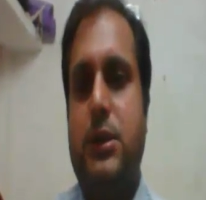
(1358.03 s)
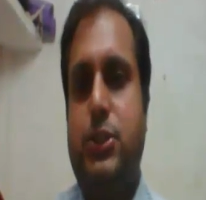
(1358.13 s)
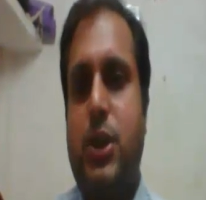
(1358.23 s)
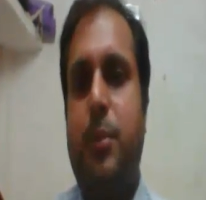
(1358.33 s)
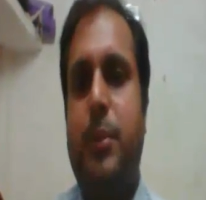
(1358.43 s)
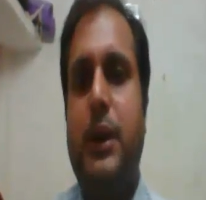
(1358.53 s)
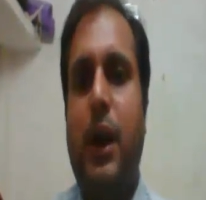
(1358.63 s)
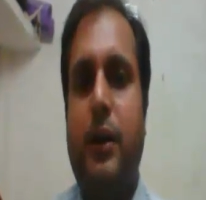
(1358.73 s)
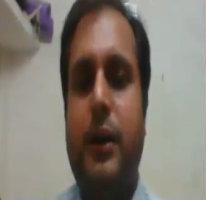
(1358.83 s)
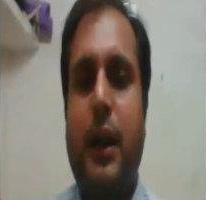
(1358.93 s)
Germany
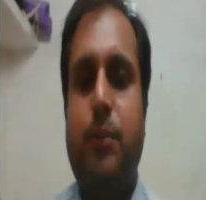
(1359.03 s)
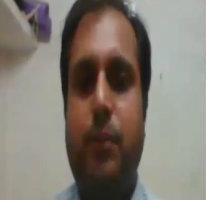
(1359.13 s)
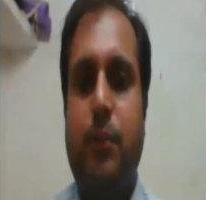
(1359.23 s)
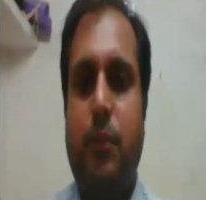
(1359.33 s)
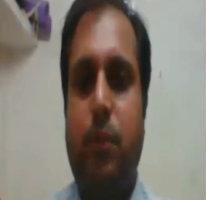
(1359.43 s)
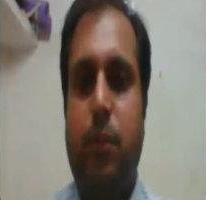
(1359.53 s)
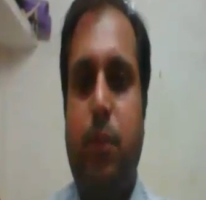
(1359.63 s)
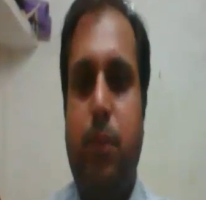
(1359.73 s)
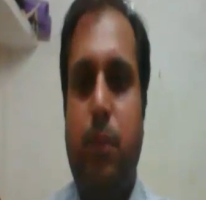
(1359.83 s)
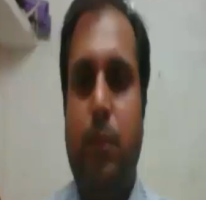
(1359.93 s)
attacked
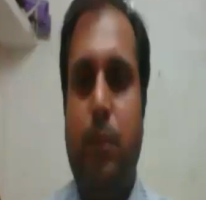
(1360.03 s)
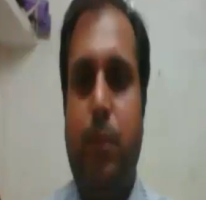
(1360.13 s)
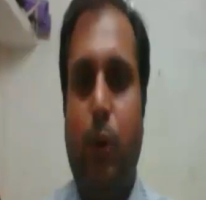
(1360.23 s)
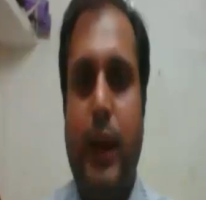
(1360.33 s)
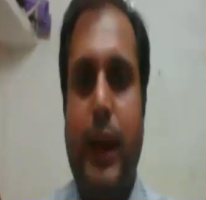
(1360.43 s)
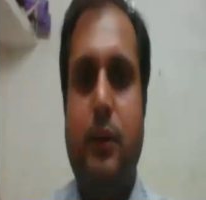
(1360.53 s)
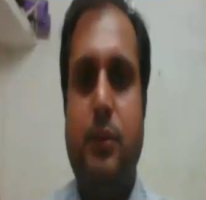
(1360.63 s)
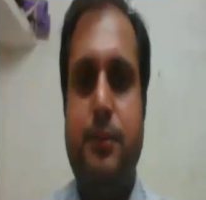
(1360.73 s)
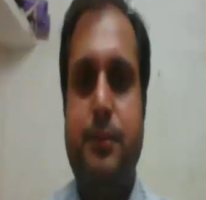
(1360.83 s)
Poland,